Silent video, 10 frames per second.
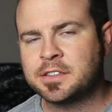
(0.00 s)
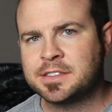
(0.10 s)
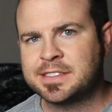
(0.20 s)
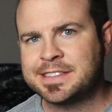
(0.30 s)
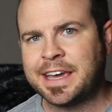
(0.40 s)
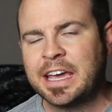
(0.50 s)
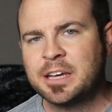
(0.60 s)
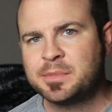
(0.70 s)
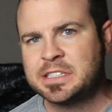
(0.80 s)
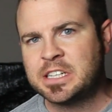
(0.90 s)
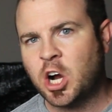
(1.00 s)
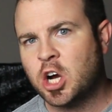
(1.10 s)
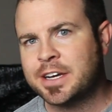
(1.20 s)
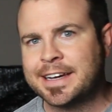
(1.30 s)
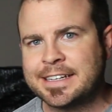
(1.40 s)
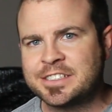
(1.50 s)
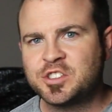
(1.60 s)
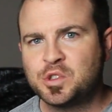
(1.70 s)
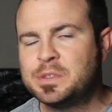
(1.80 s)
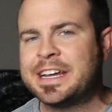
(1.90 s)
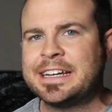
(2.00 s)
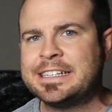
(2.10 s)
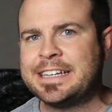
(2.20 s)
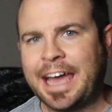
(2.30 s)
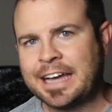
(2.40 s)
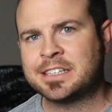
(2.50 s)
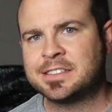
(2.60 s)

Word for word: This is the AMD R9 290X.